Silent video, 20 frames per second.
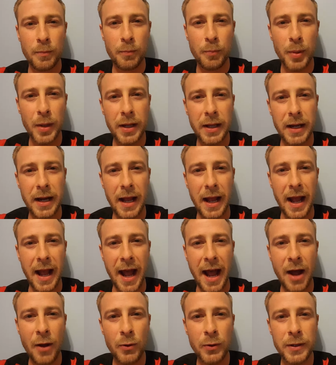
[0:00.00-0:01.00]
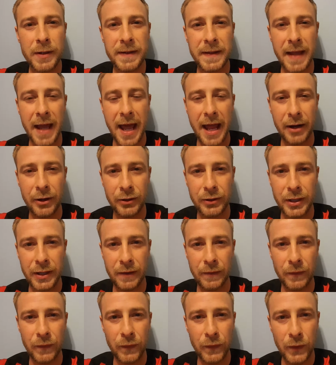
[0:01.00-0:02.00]
But how does the energy
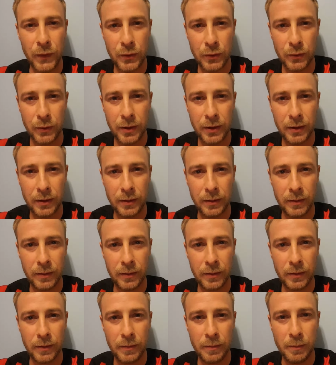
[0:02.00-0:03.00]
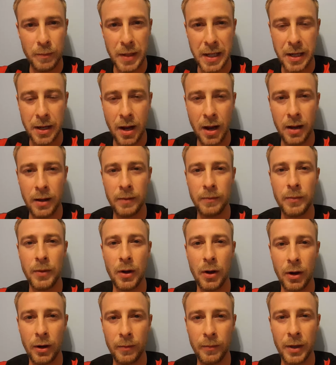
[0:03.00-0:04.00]
in food become
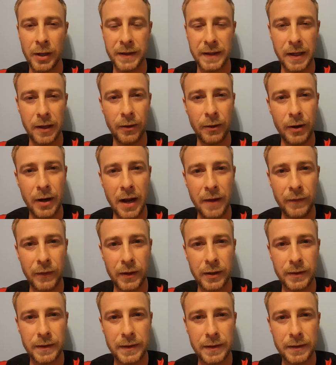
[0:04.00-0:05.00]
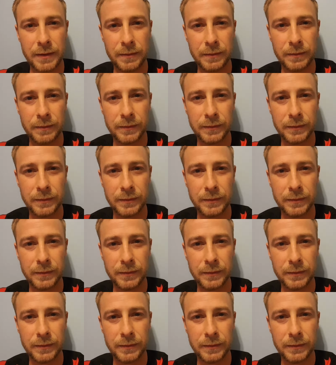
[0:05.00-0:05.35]
our muscular efforts?